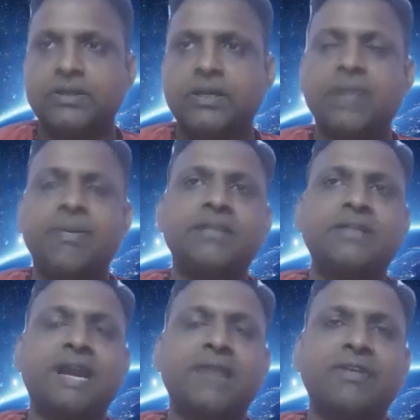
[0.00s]
Our mother's
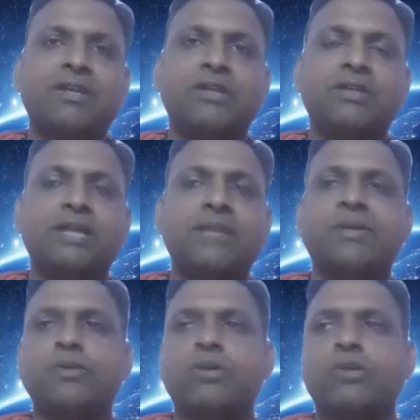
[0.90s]
grandfather also can be
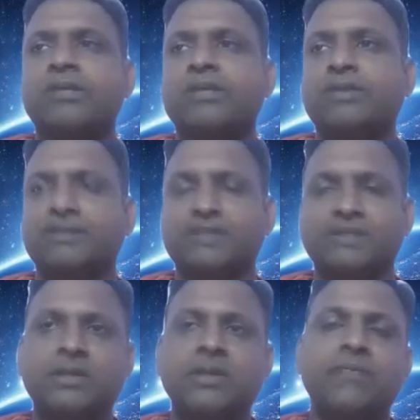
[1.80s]
into government
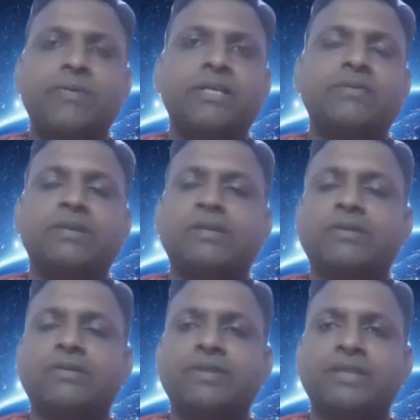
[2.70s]
services. Because
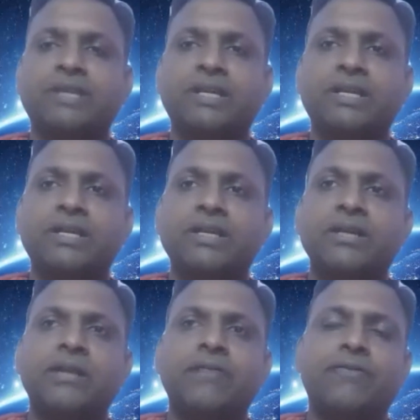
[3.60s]
whenever we say
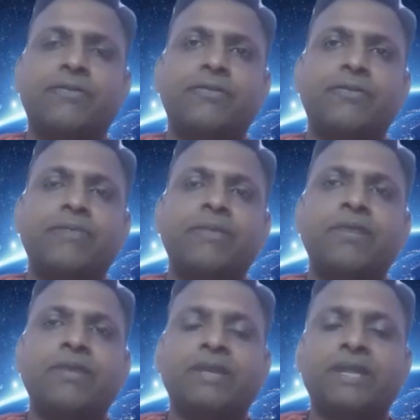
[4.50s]

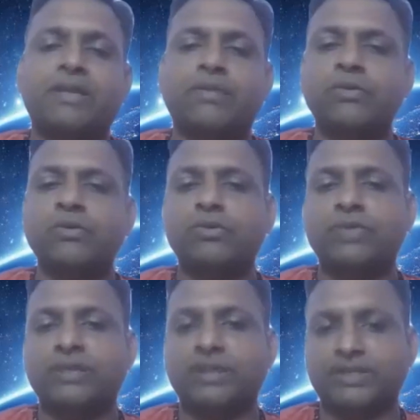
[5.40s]
family, we will take up to 2
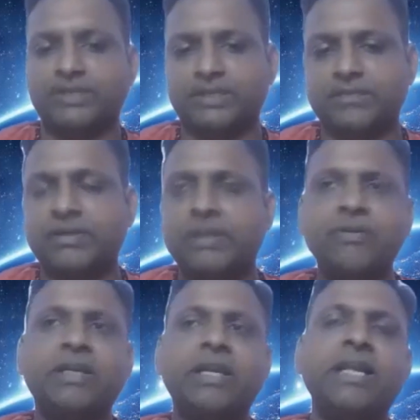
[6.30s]
generations. But
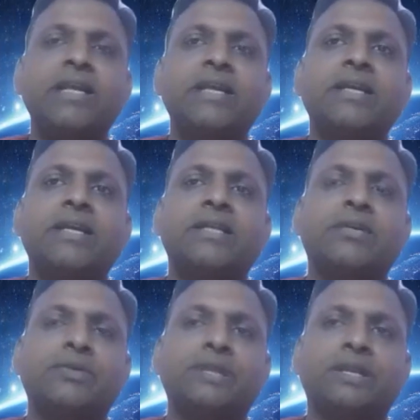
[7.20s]
definitely, in the
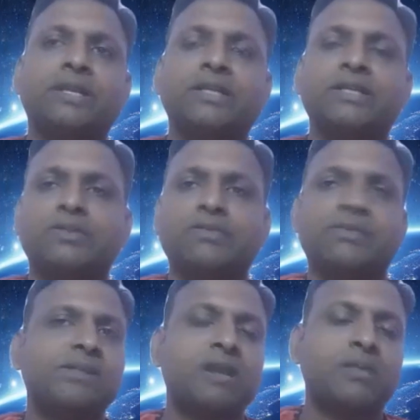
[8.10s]
2 generations, one
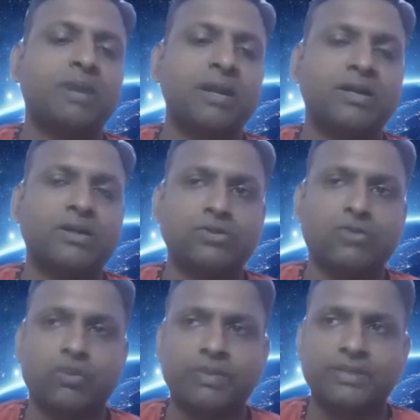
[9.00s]
person will be related to
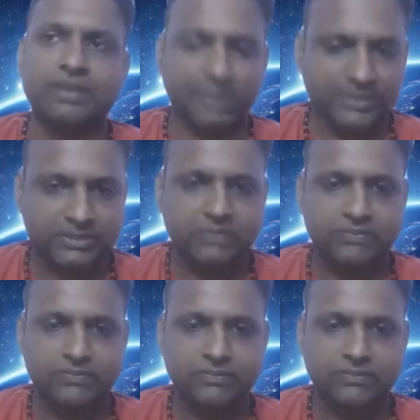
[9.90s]
government service.